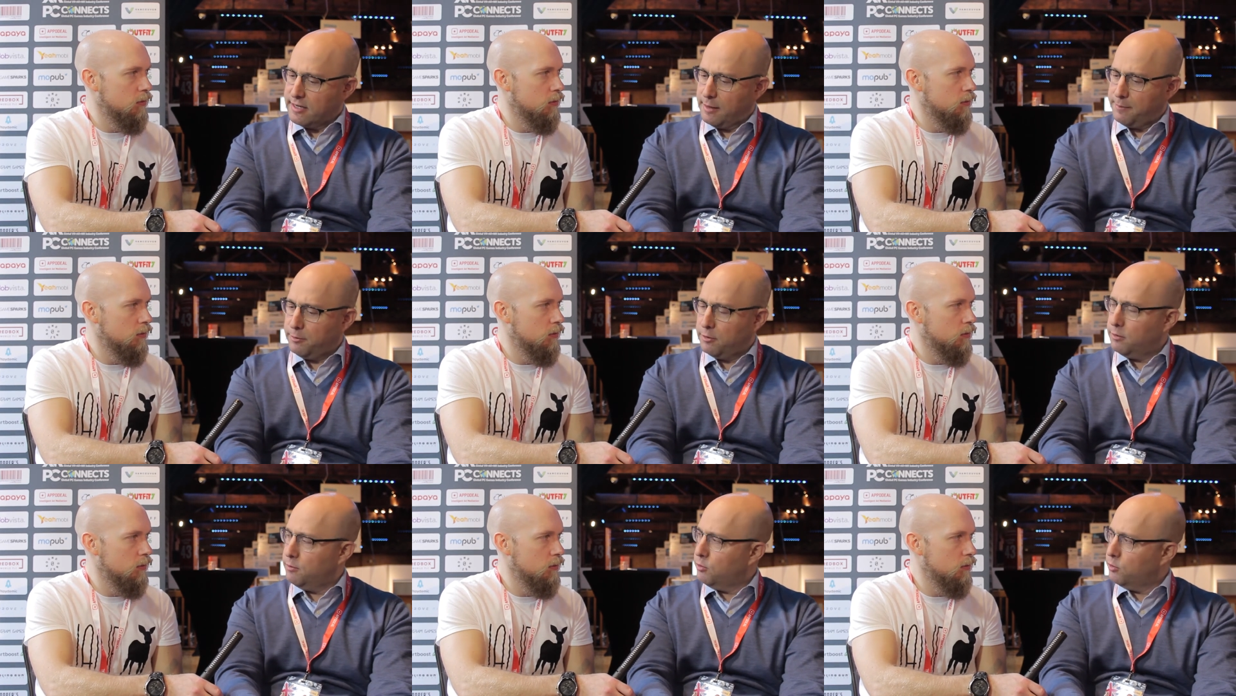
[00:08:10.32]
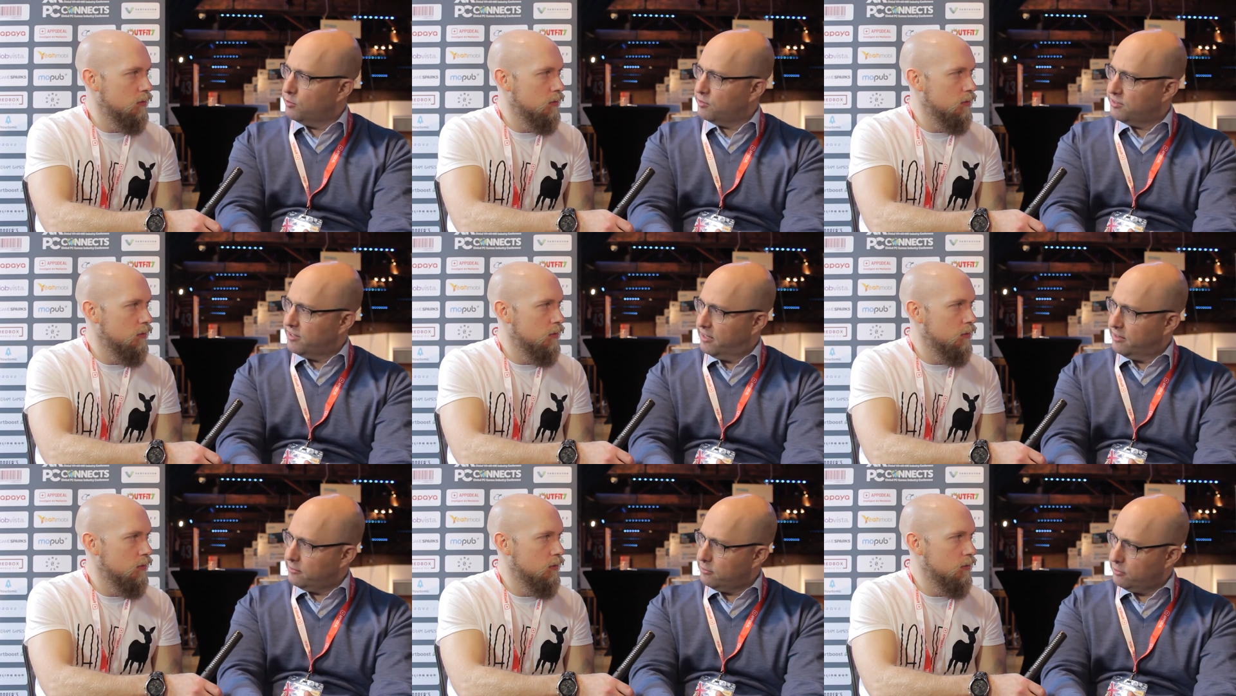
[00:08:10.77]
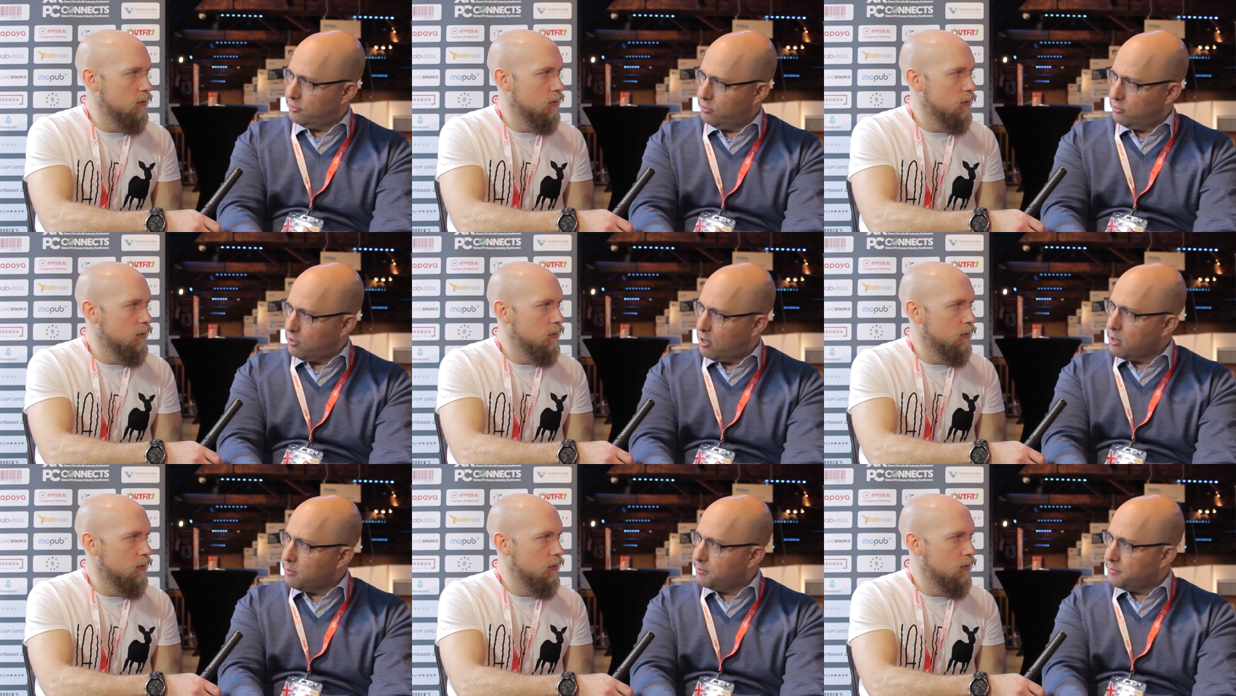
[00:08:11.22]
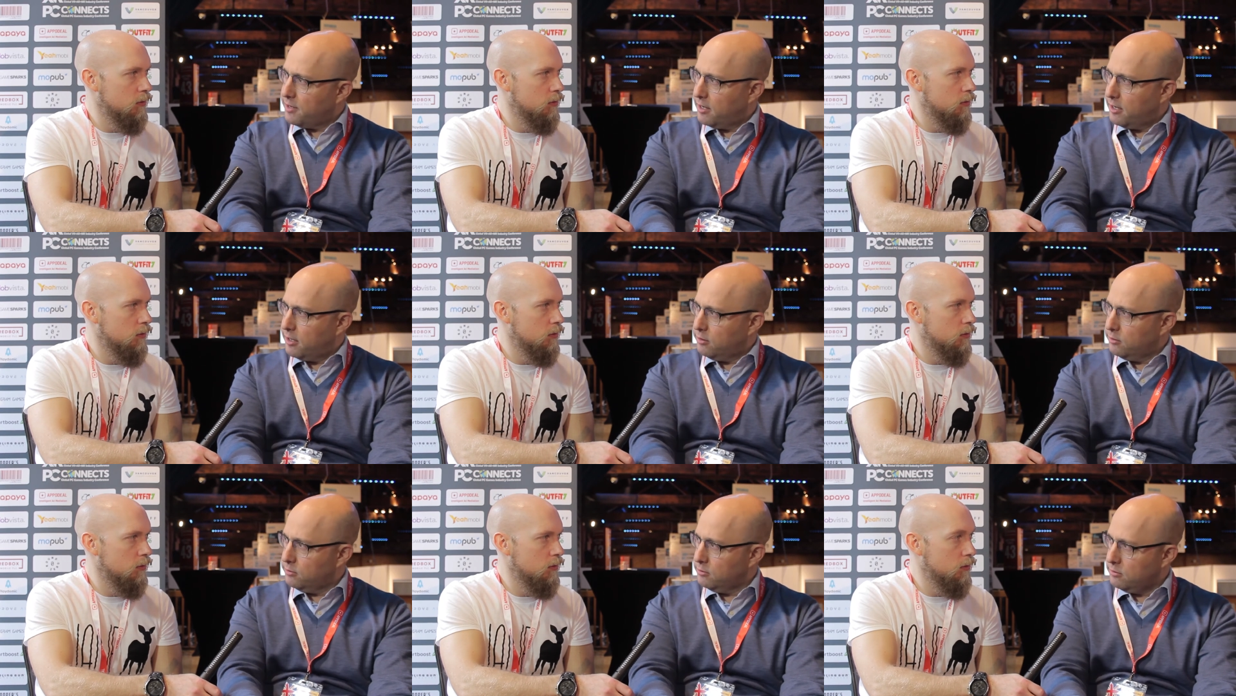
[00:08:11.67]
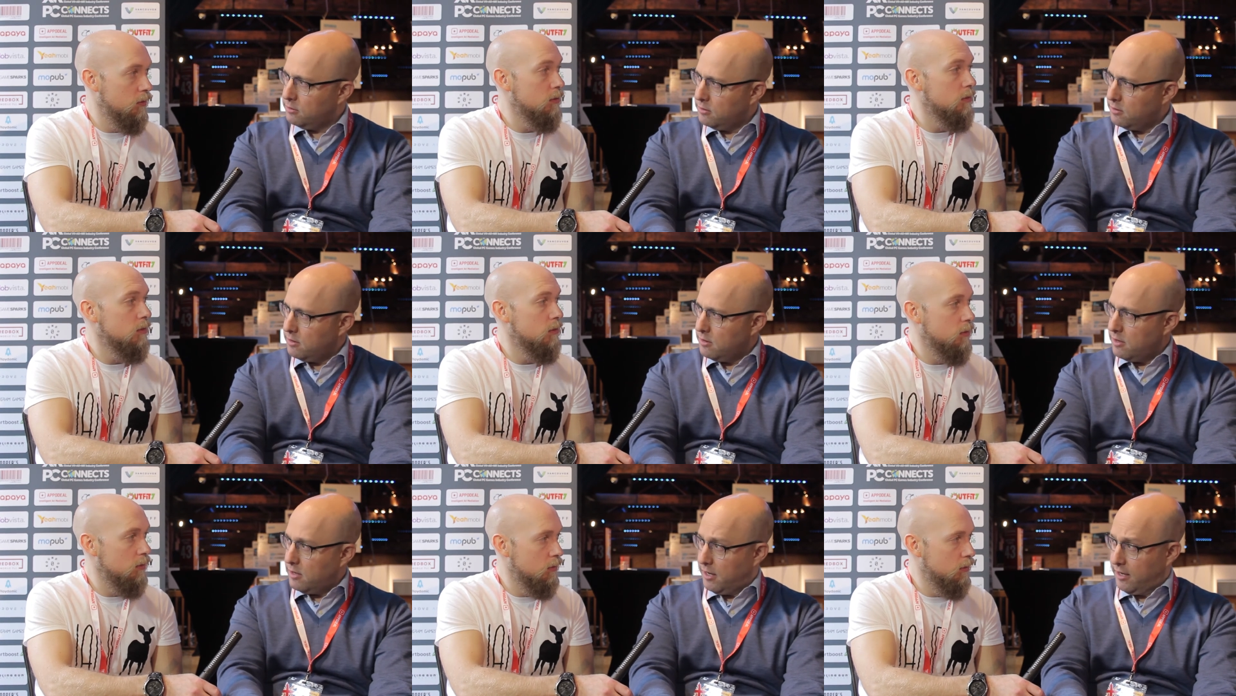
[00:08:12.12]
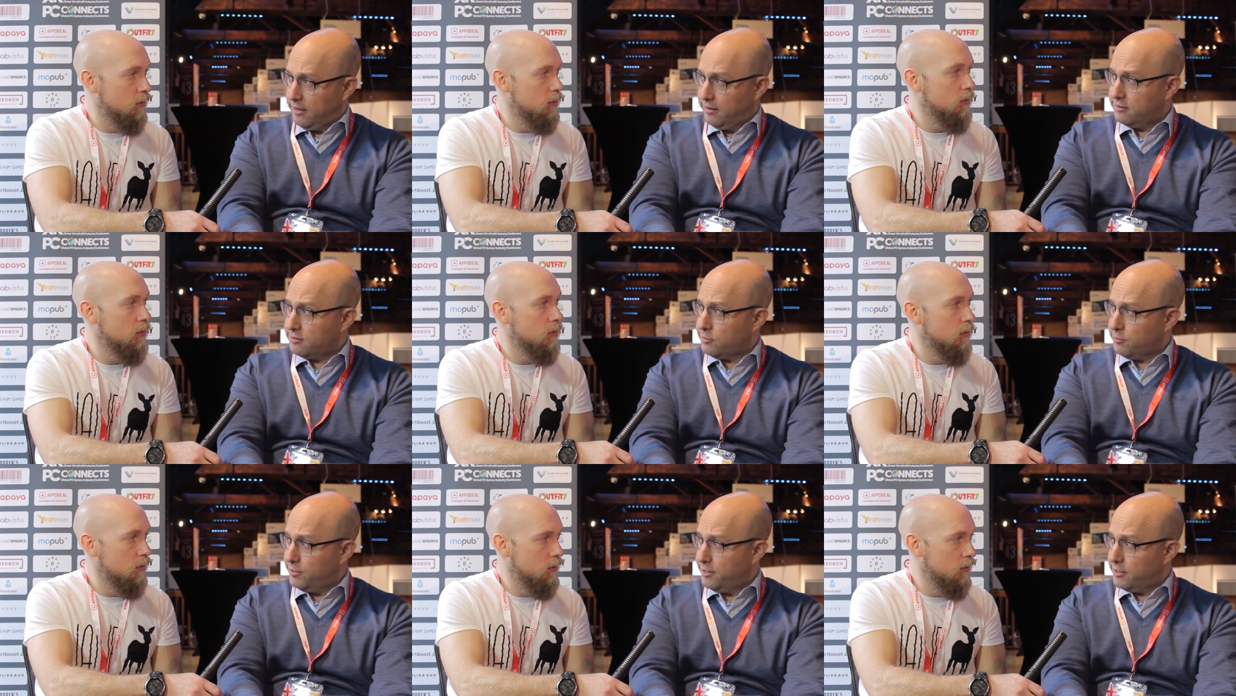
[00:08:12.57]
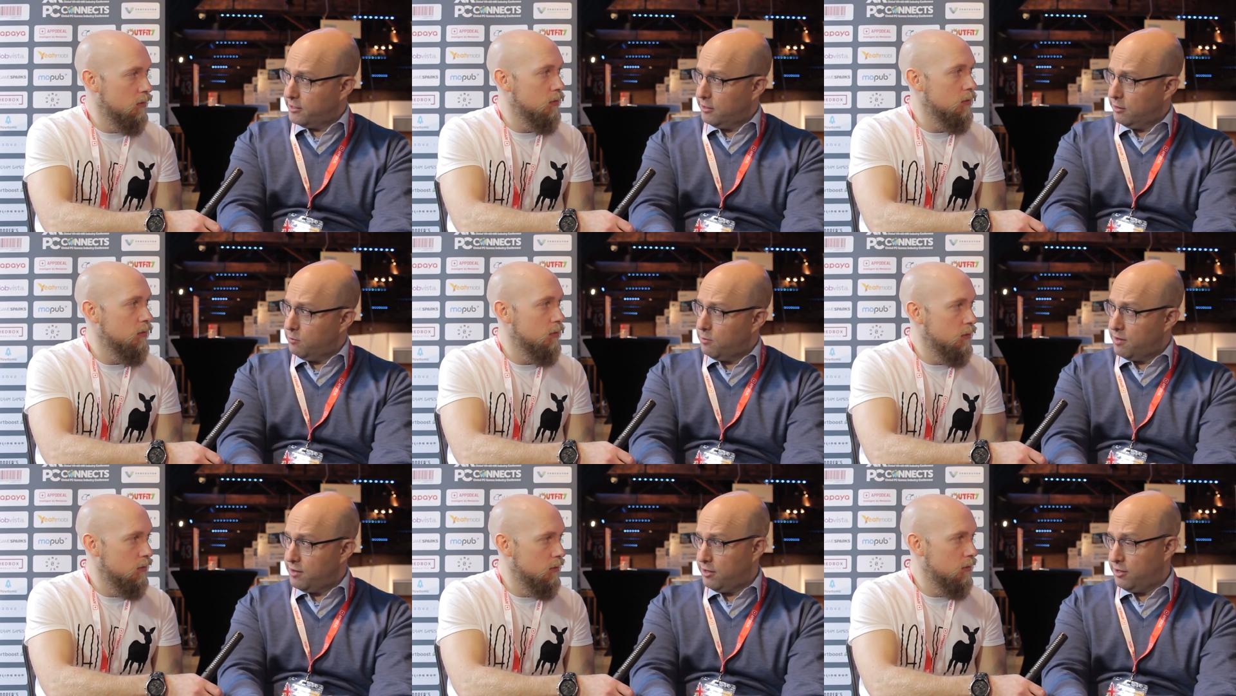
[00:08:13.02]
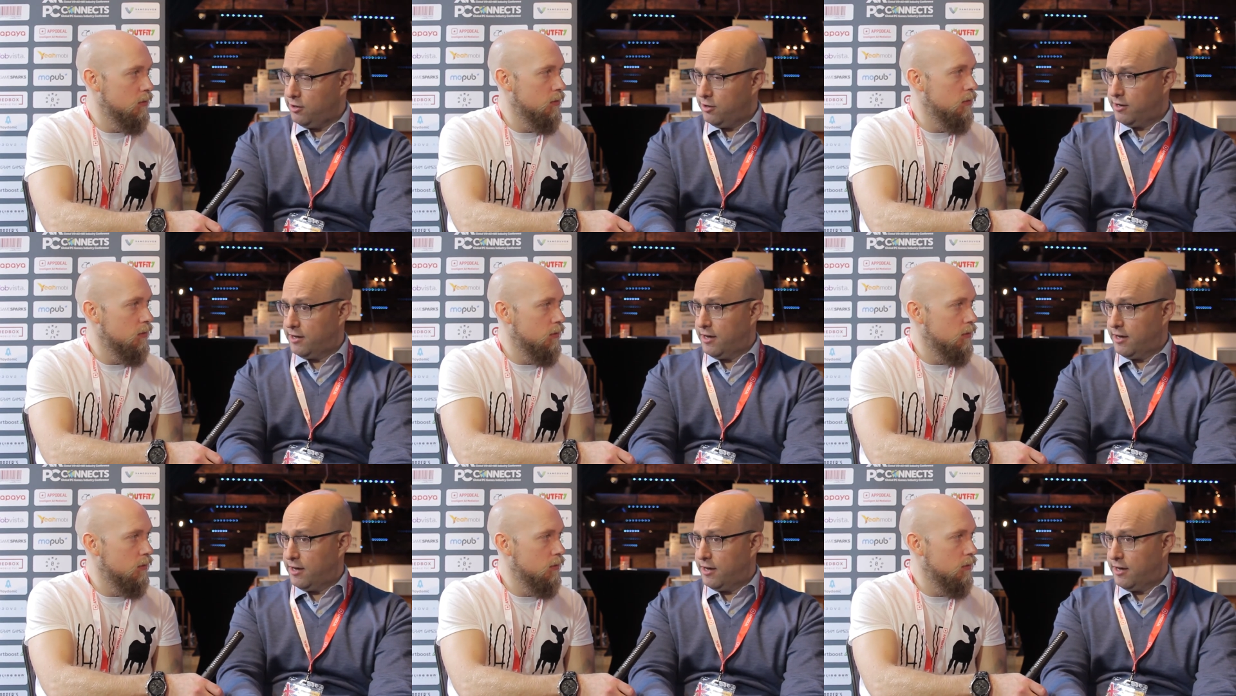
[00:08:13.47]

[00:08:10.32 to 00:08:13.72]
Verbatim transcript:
Speaker 1: couple of more cents on your ARPDAU is critical, whether you